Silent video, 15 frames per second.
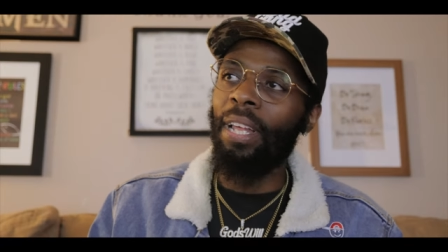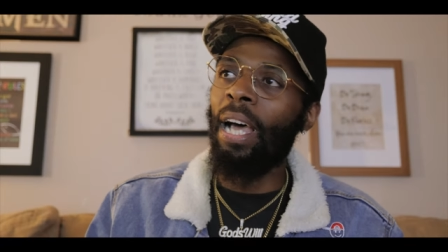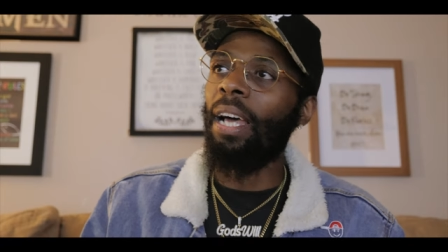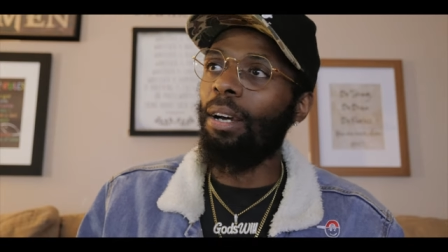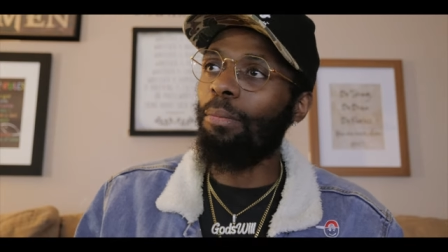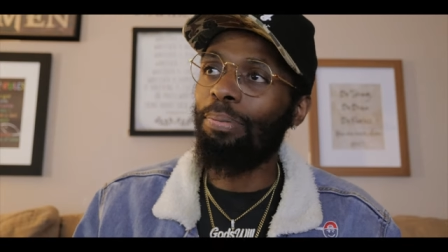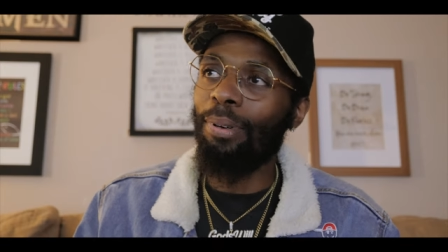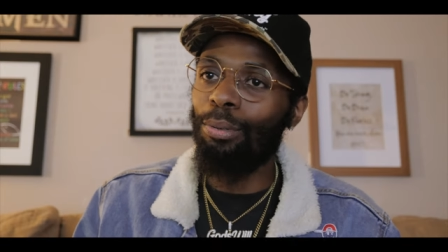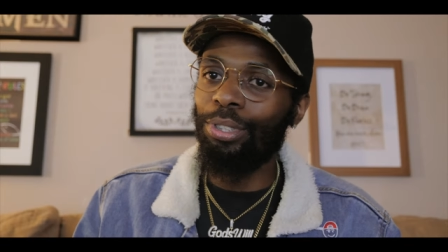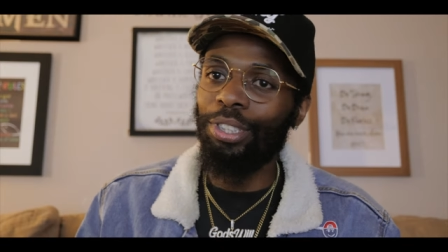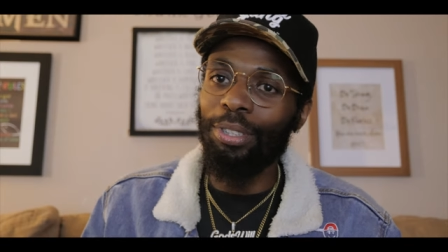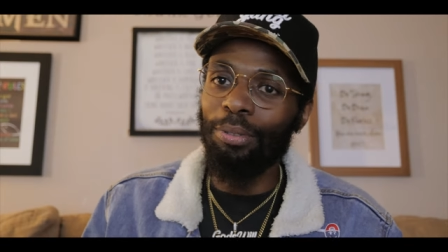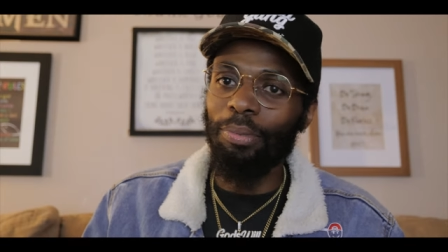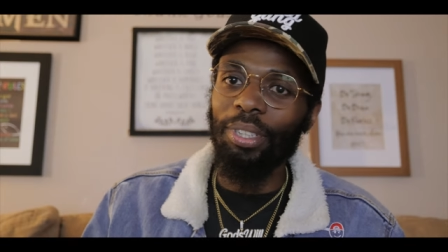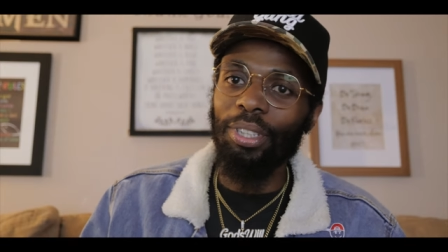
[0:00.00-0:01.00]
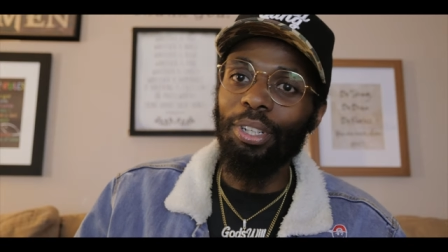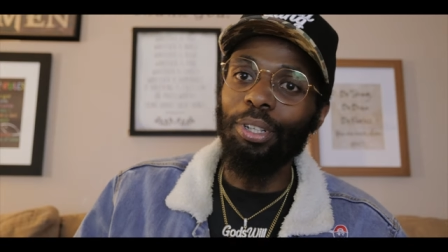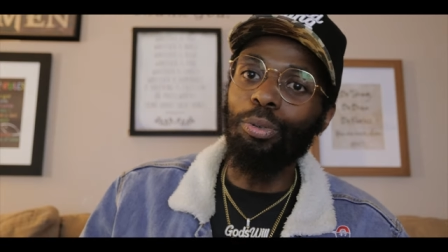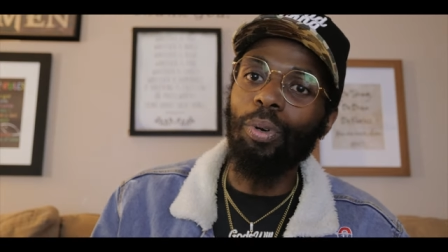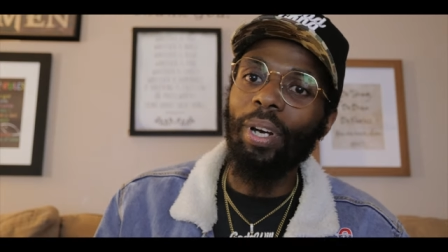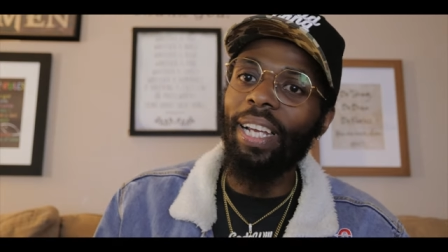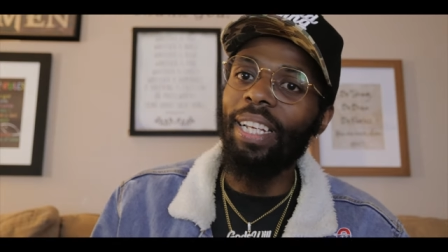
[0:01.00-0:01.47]
not approach them with the
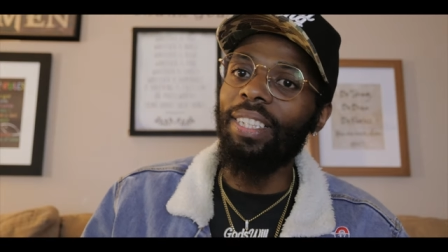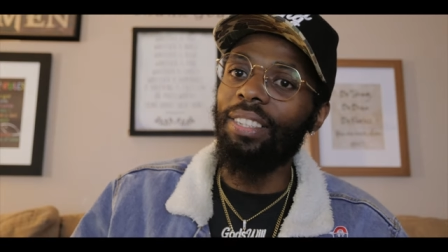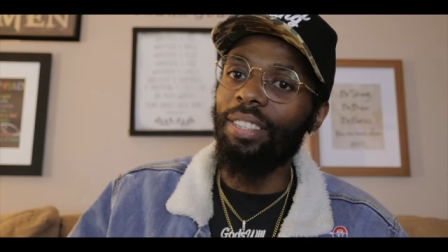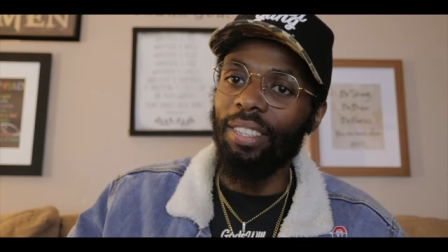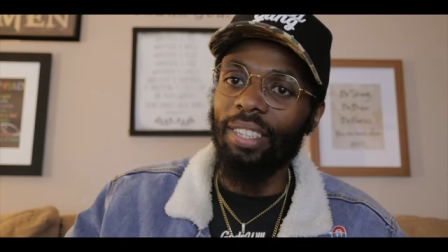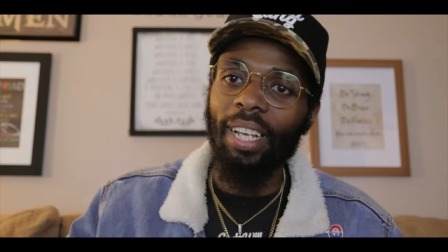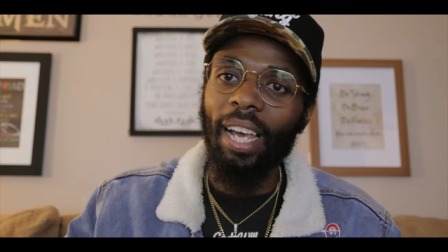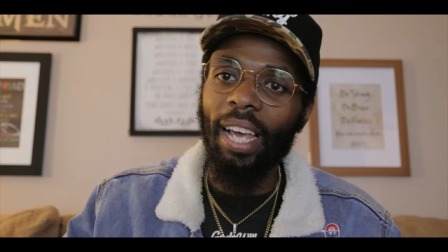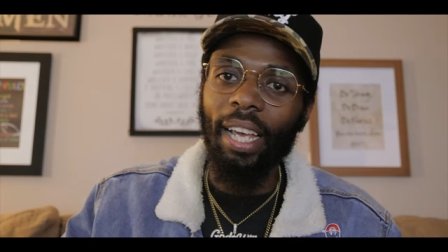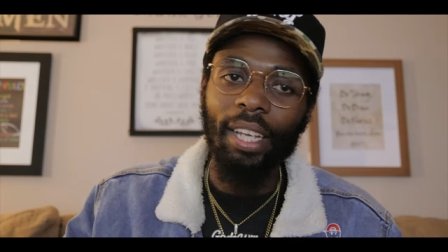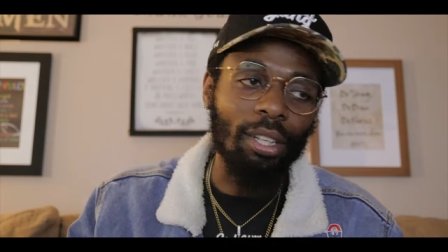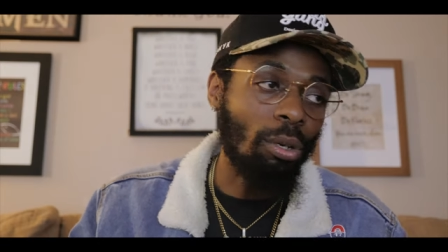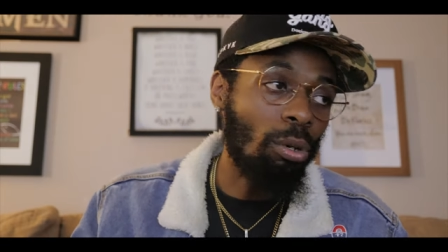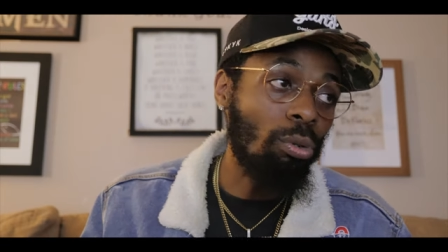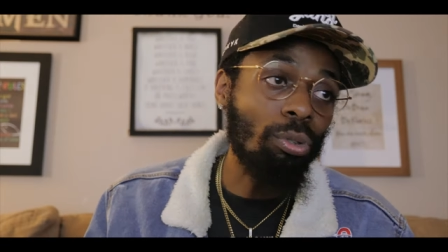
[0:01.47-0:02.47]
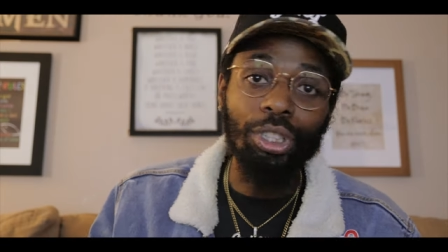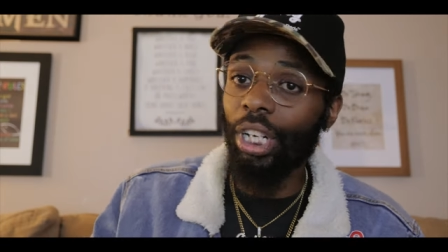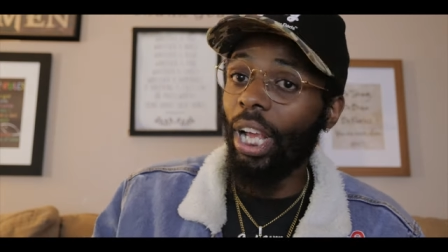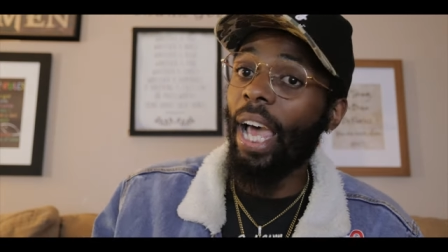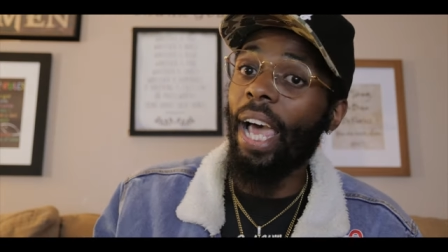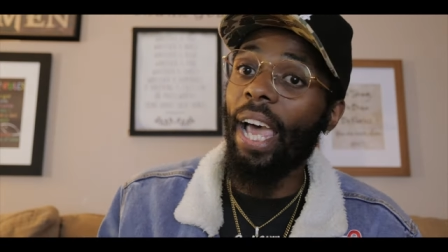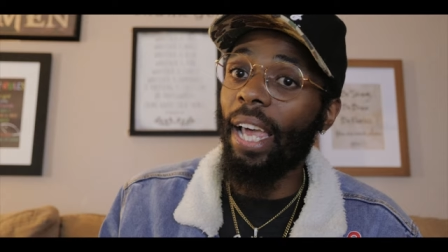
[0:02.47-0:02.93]
grace that
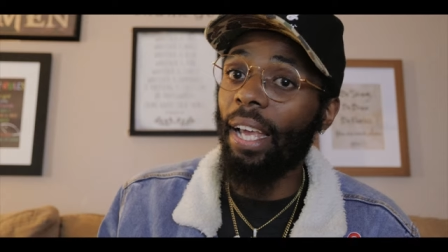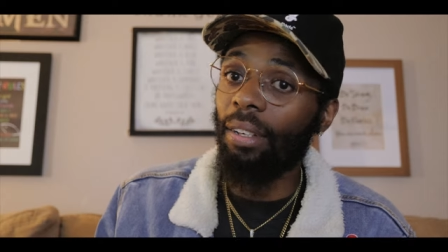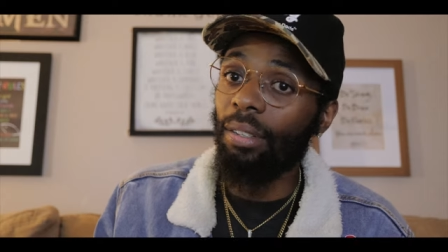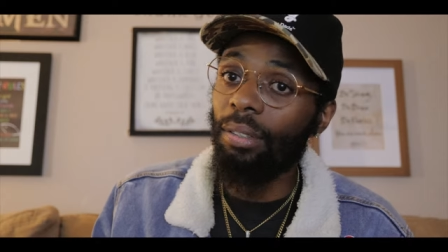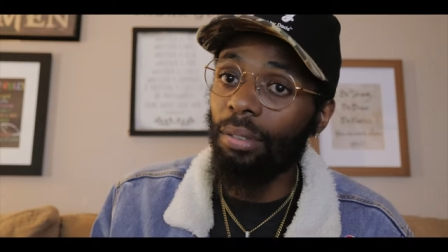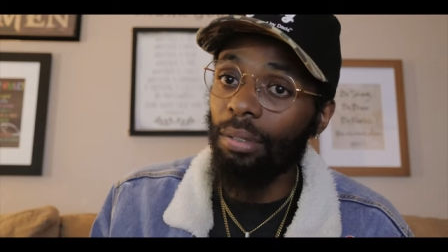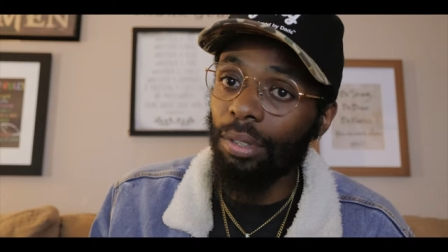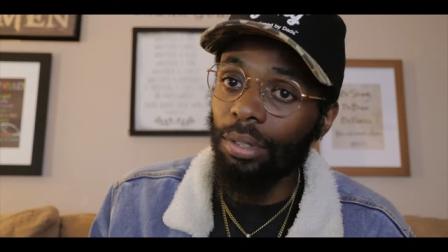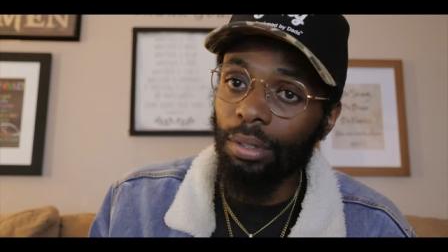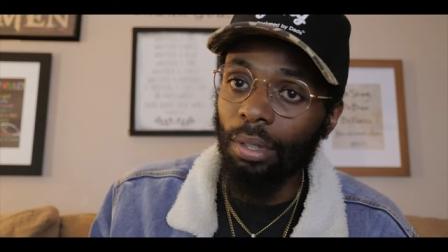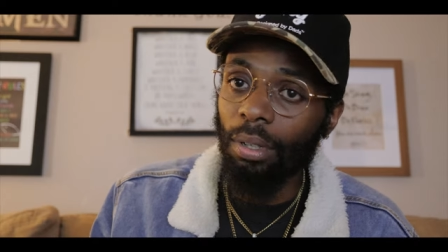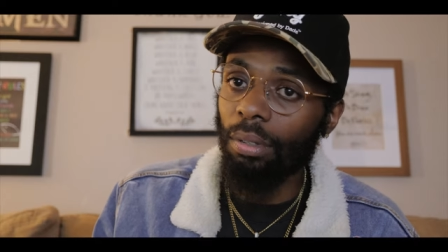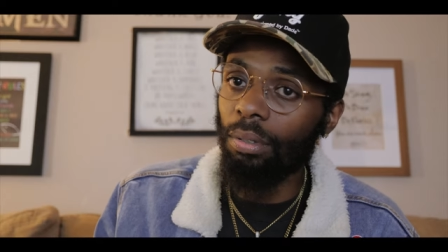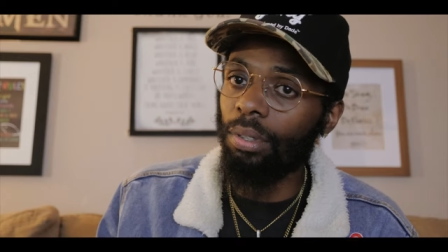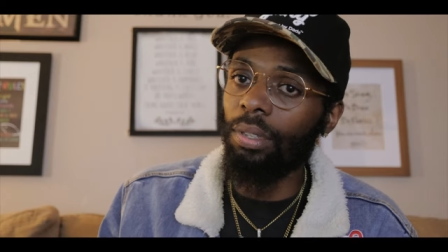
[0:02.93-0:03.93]
Yahushua had, you know.